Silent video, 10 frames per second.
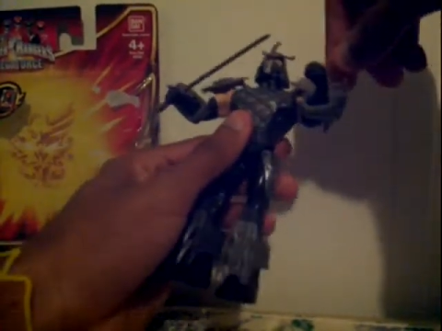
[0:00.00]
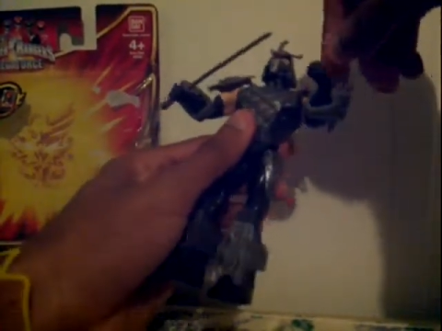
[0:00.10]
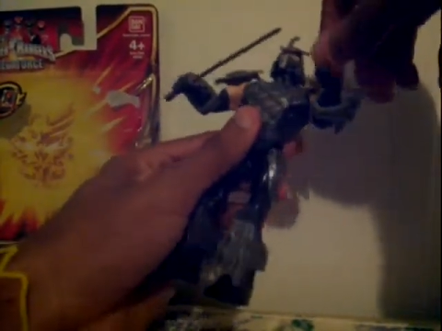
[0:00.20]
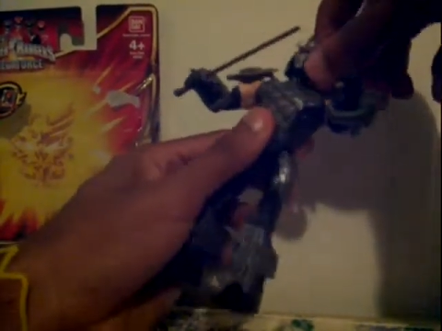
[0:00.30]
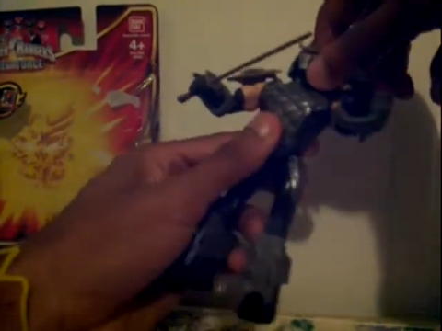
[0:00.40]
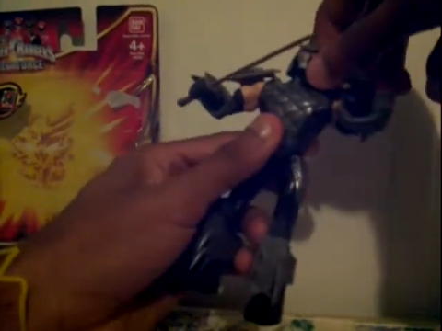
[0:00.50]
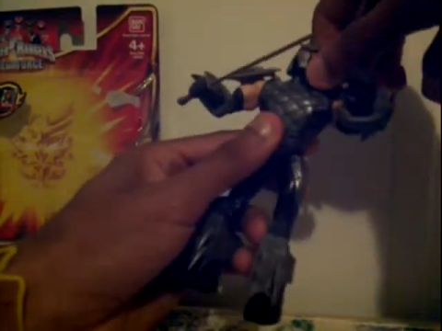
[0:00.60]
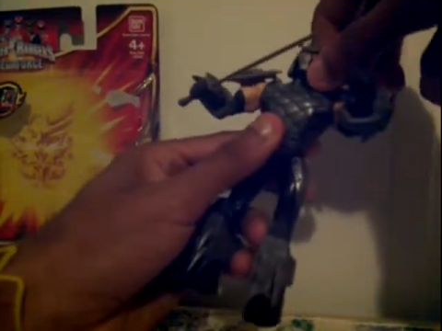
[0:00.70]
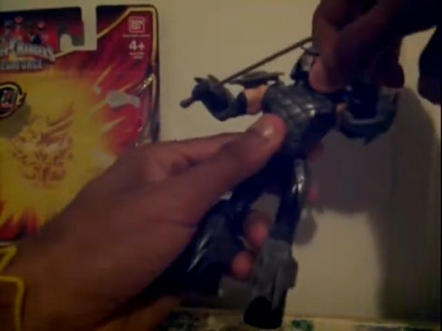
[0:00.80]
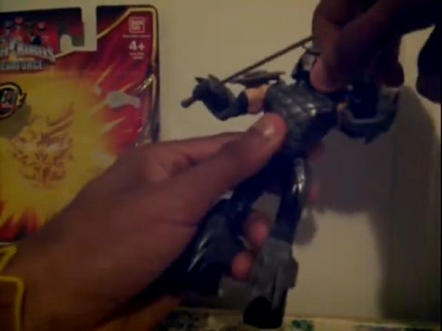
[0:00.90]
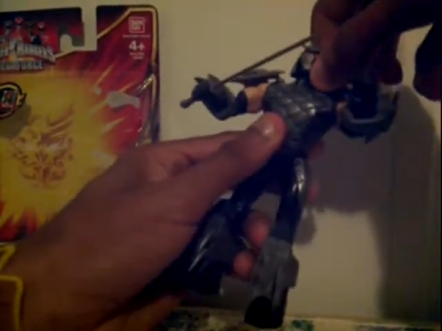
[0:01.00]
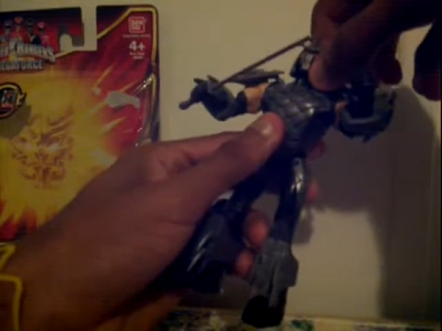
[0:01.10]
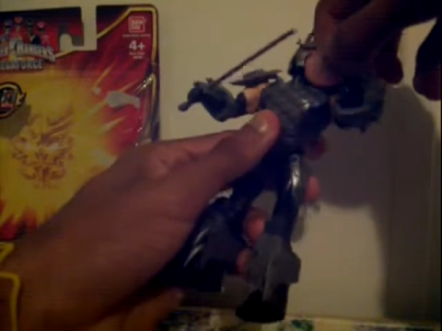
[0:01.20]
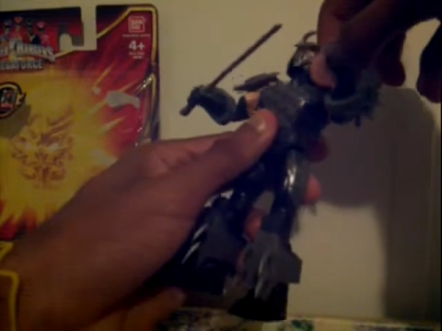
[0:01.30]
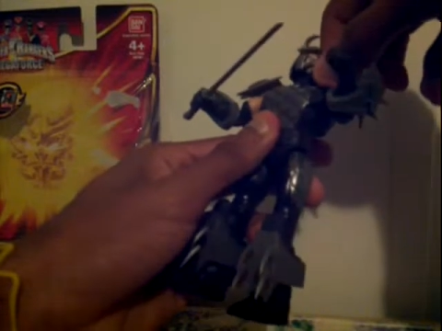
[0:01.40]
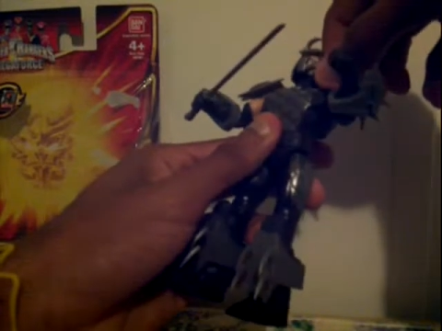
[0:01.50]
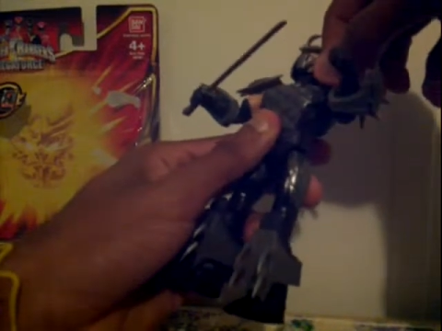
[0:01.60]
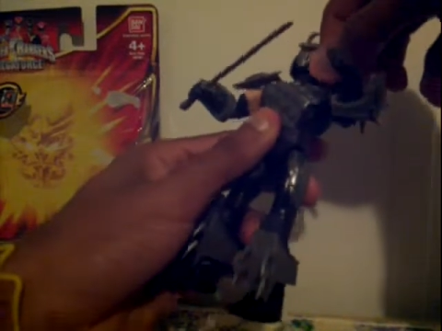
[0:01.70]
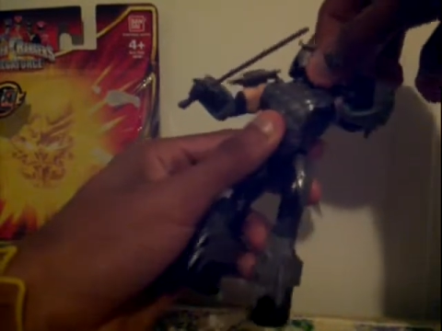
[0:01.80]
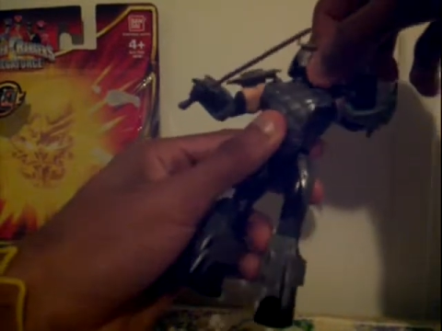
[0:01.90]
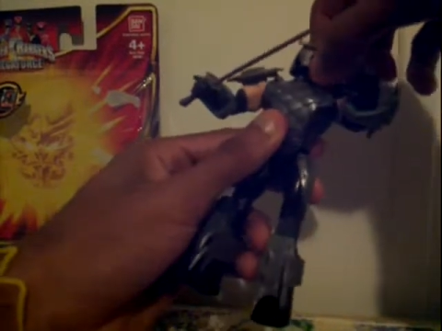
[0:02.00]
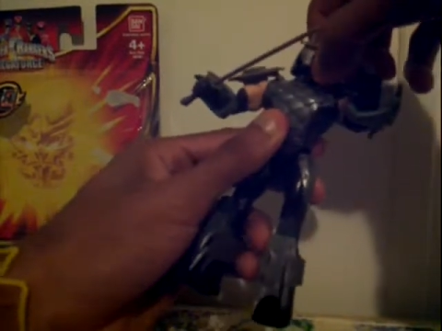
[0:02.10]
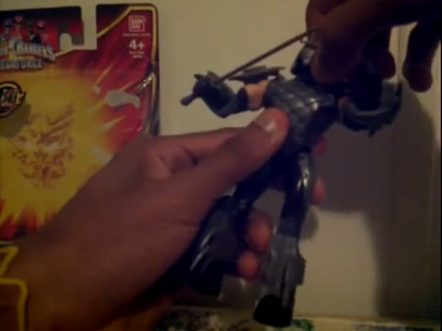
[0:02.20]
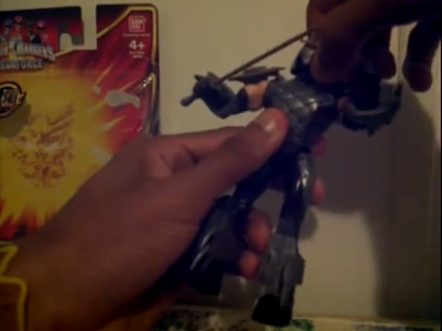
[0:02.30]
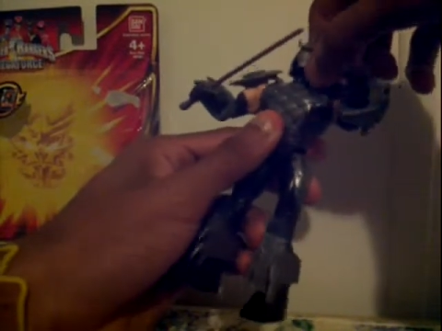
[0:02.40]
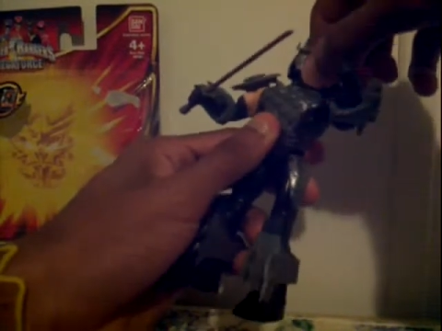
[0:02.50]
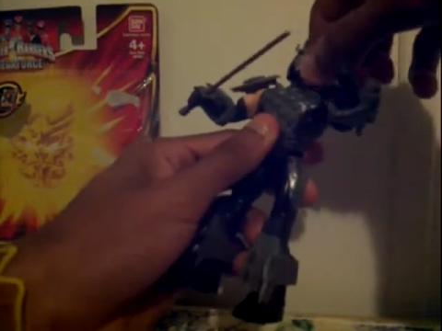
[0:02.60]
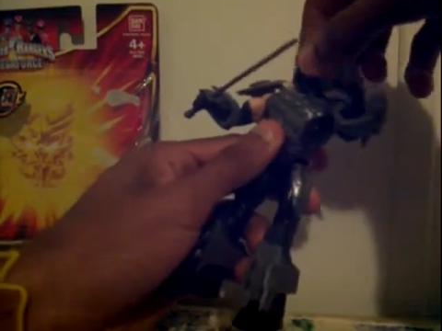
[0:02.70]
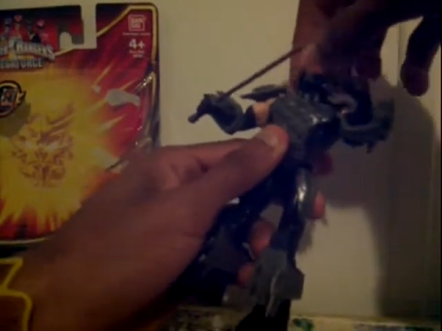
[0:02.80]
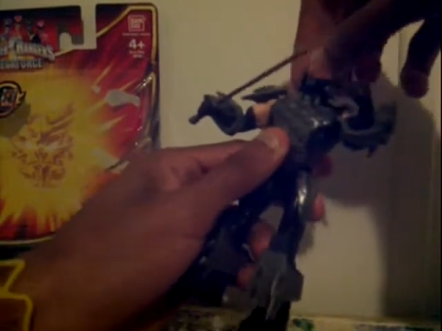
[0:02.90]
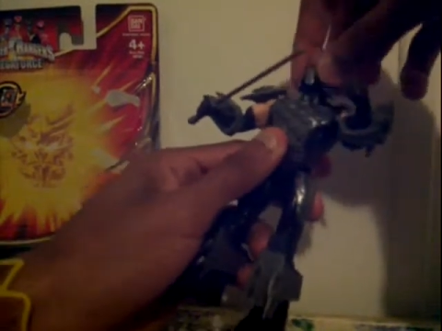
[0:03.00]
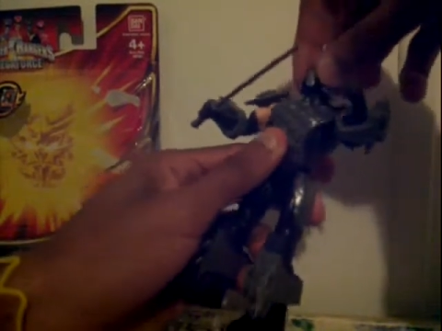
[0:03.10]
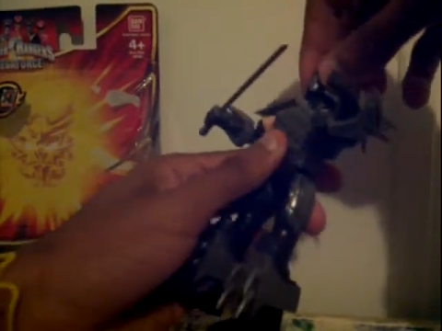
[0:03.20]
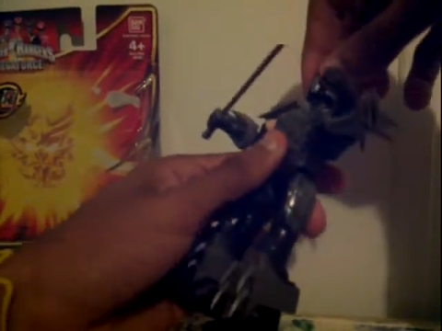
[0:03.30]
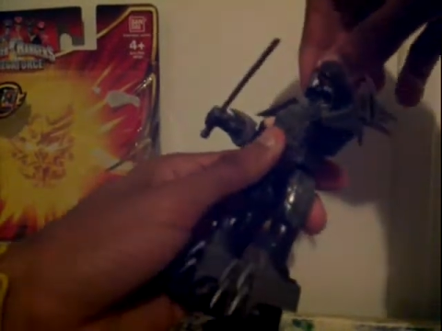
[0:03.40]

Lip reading: Nobody's mouth can be seen.